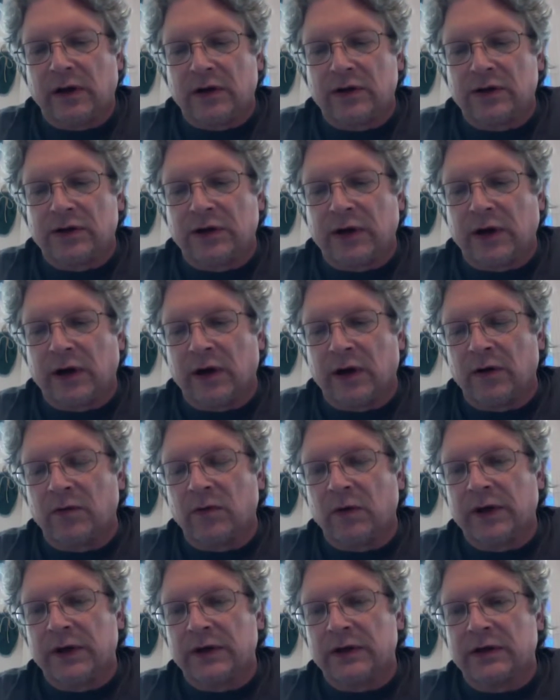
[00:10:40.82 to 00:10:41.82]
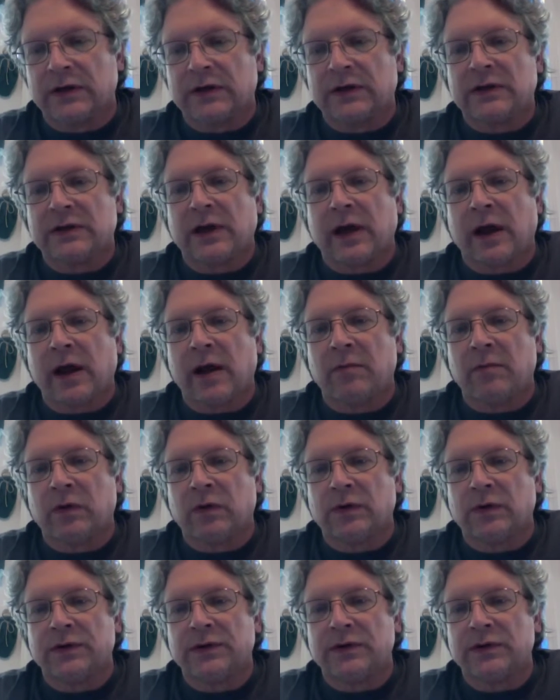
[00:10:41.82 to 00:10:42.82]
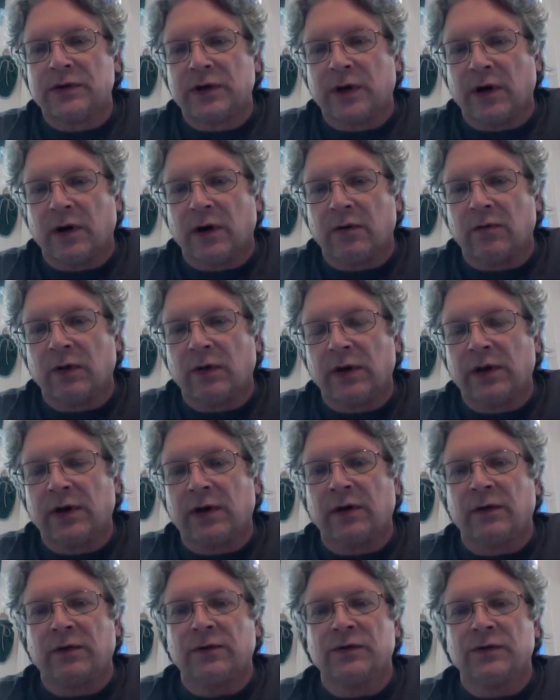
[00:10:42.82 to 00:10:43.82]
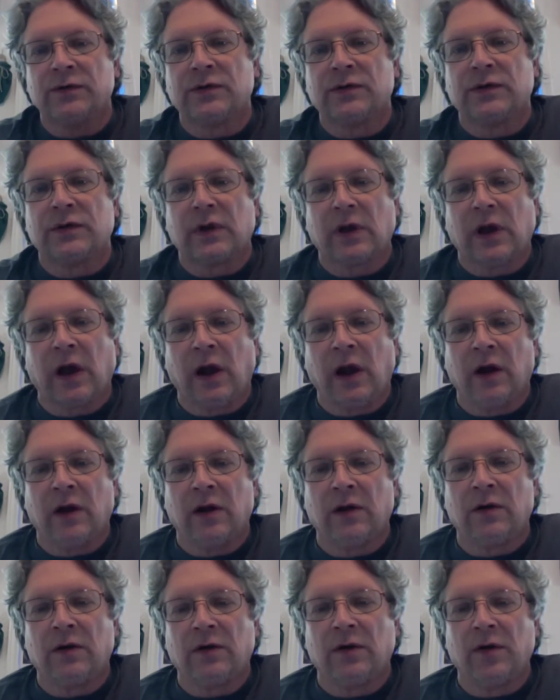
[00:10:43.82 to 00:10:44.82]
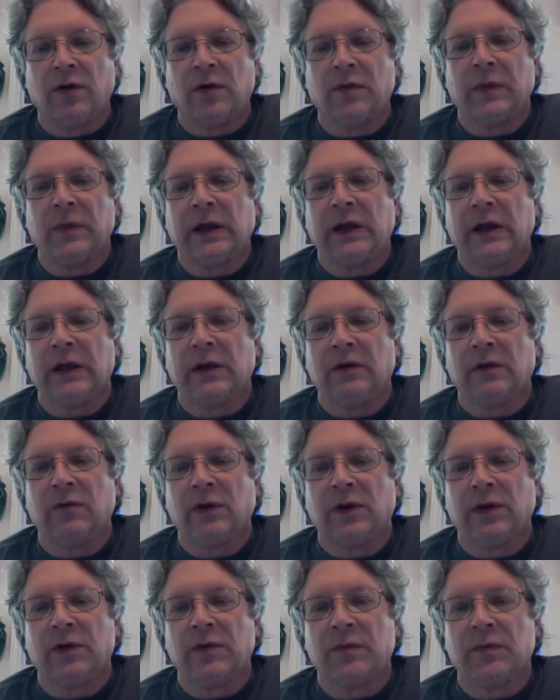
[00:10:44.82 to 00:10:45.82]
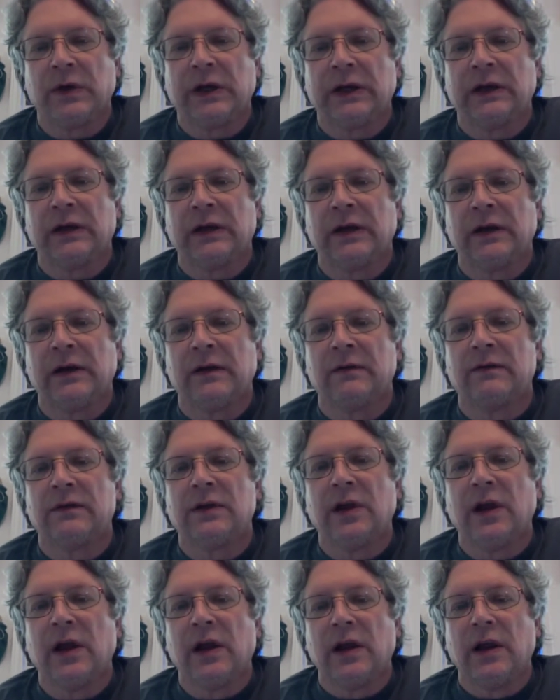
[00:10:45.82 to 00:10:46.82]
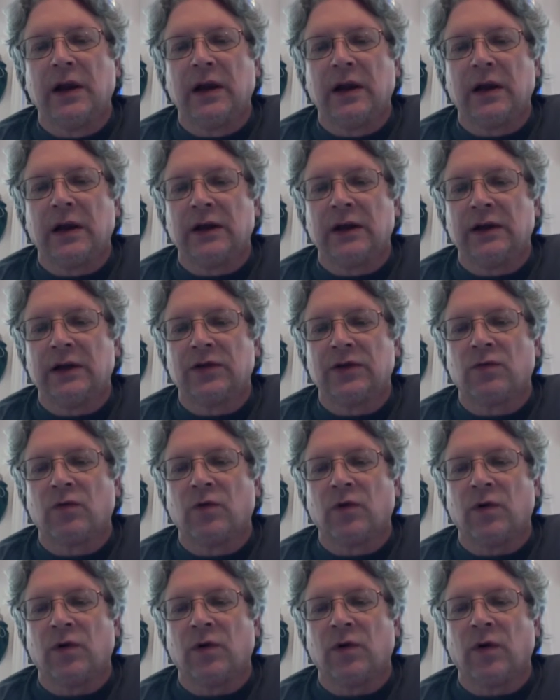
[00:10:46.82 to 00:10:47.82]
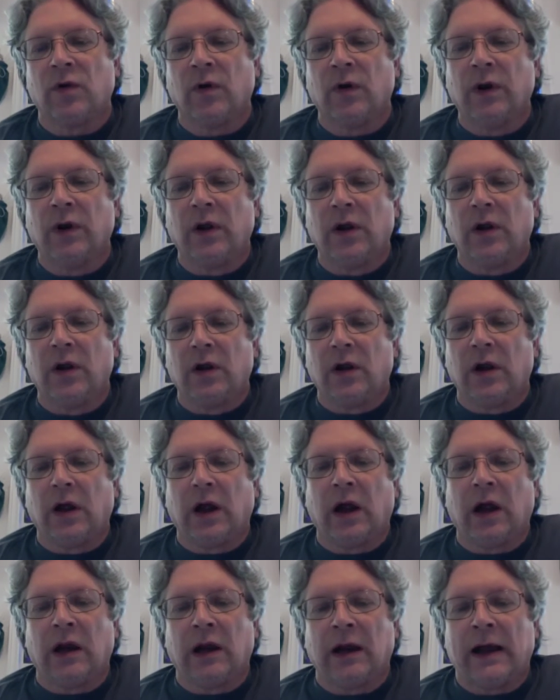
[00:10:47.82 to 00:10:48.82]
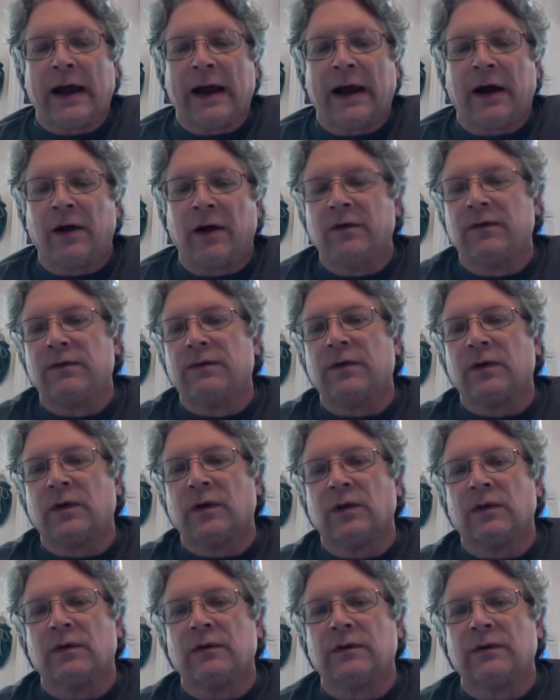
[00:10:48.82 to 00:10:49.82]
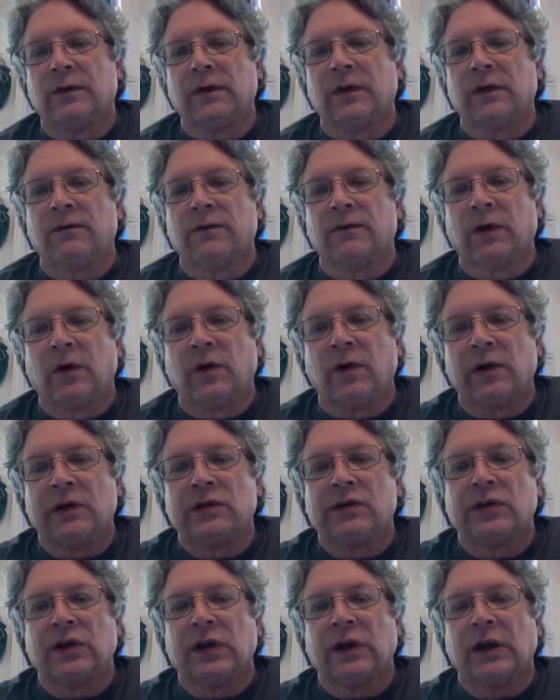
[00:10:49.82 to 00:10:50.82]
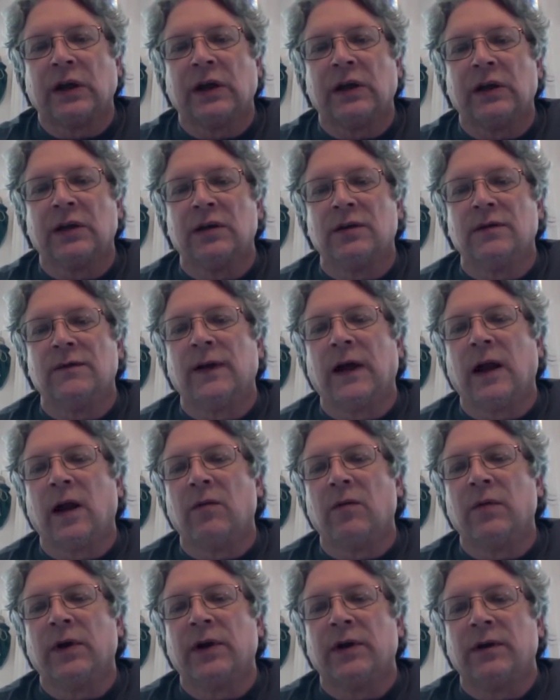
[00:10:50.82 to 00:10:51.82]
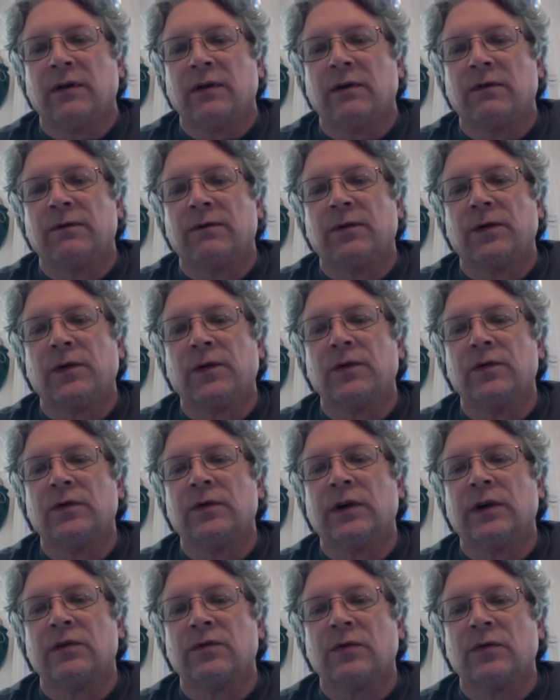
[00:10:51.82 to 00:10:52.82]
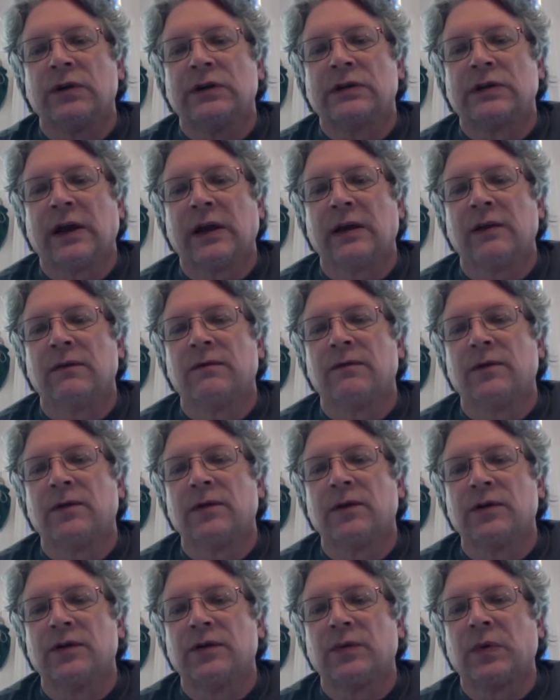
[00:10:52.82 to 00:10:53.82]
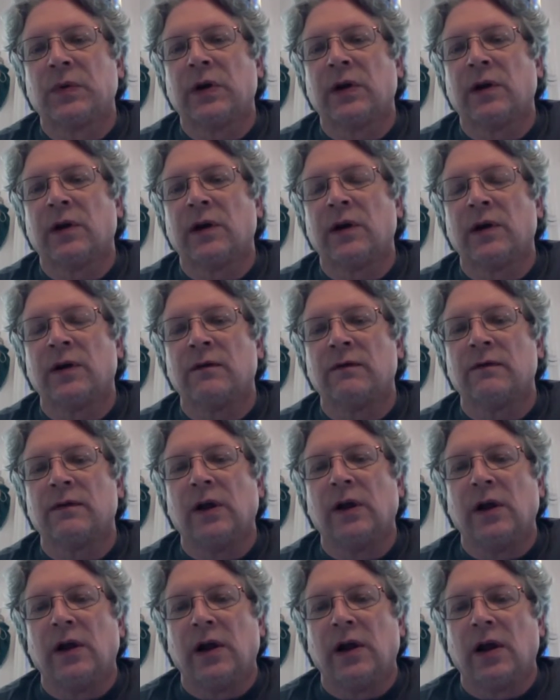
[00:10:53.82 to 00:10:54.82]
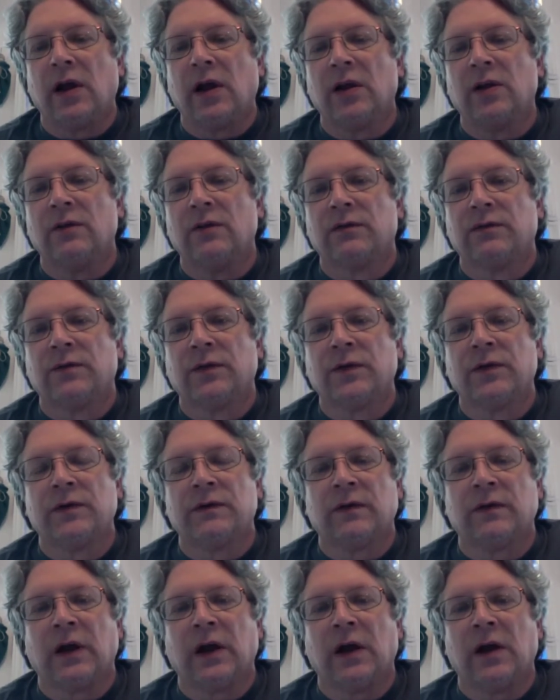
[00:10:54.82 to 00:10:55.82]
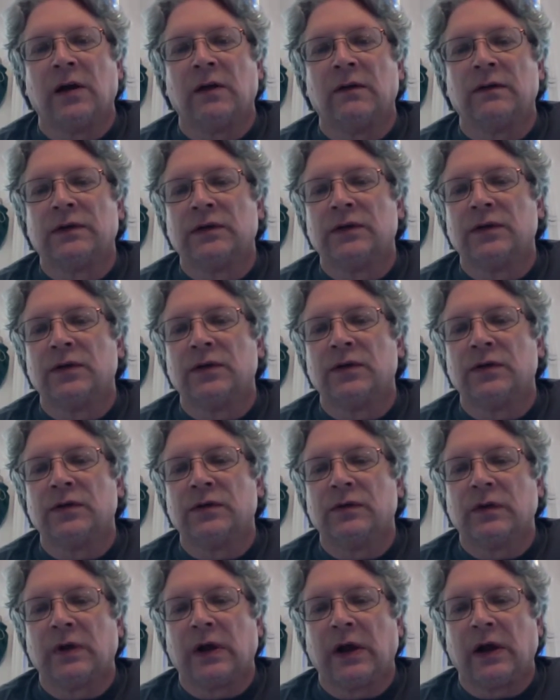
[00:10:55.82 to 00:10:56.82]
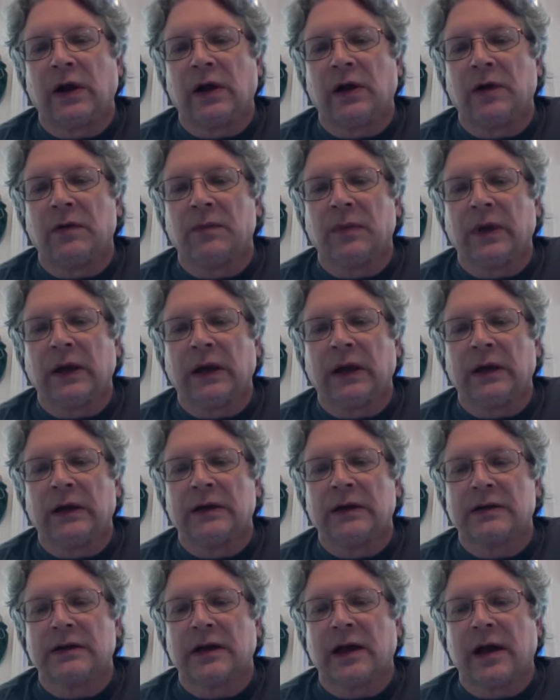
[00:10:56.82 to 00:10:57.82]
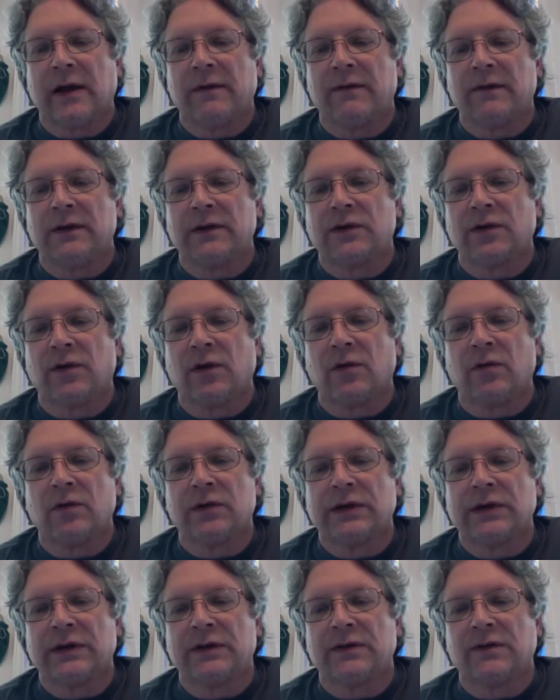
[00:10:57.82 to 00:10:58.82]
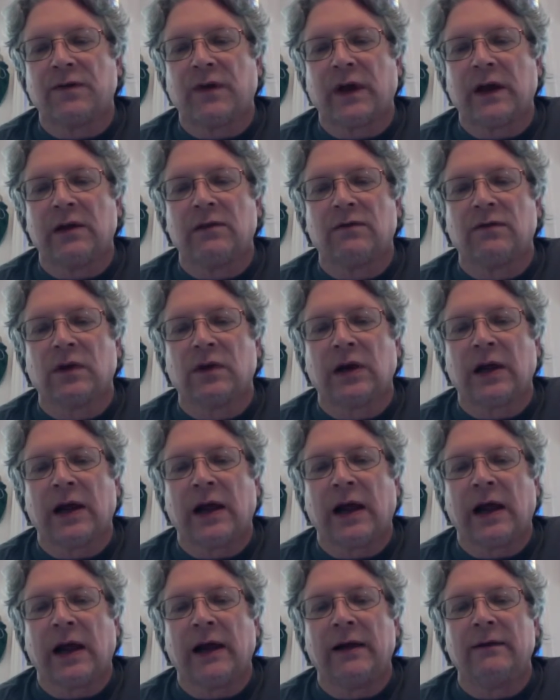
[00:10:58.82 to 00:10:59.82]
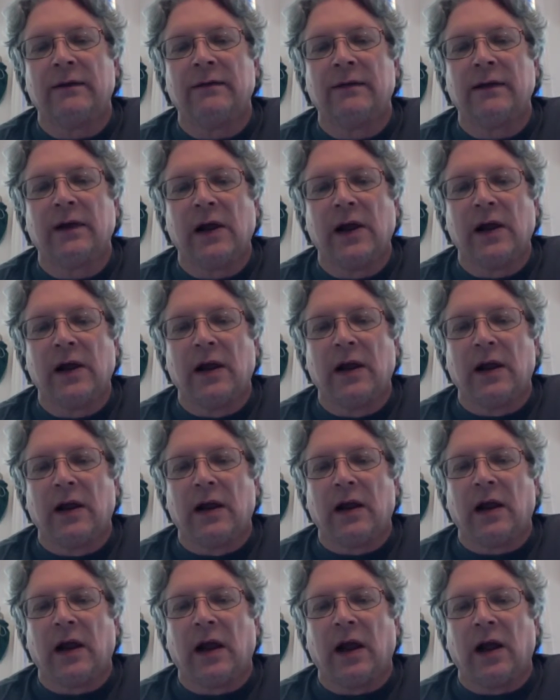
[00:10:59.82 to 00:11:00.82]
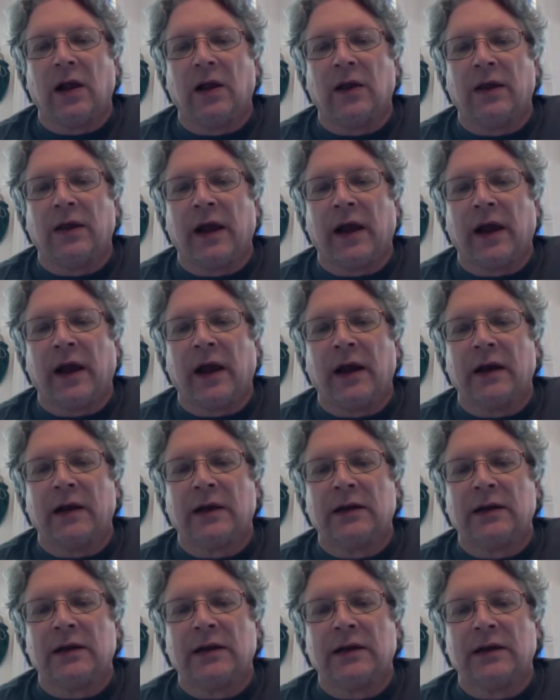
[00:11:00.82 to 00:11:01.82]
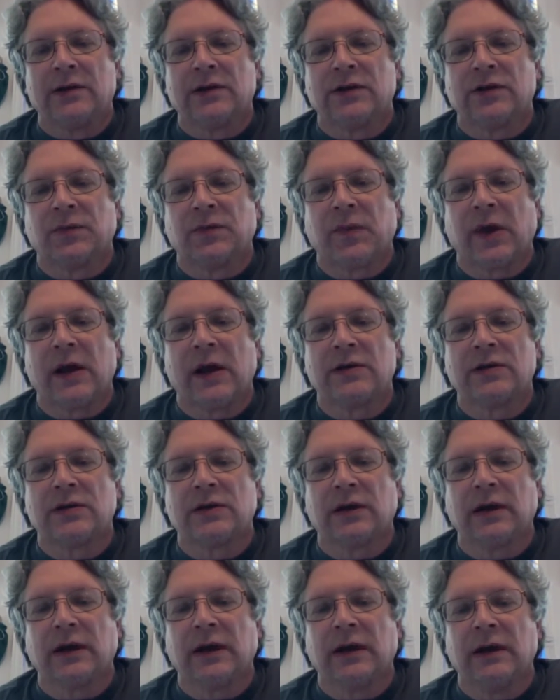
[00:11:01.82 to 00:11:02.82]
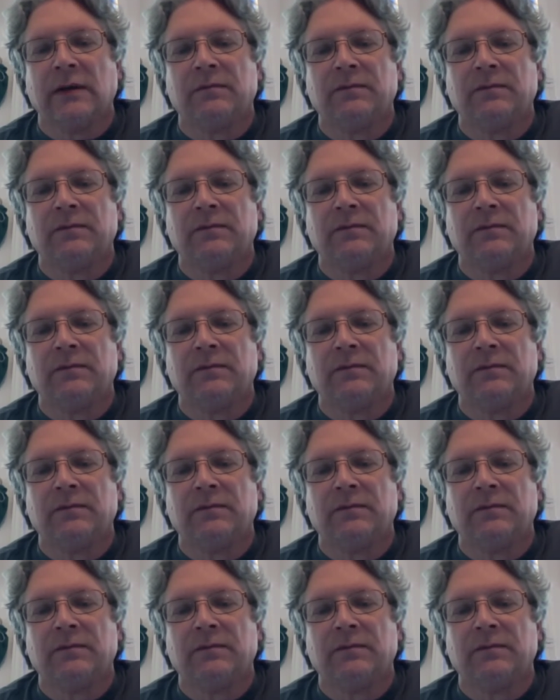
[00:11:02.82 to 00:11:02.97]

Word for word: shared with his disciples and shared with those uh, whom he with whom he lived in this world allowed for the, the flourishing and the development of the fruit, as we say, the fruit of the Spirit, of, of the fruit of love to uh, be in his life. And so it was his faithful life uh, that is especially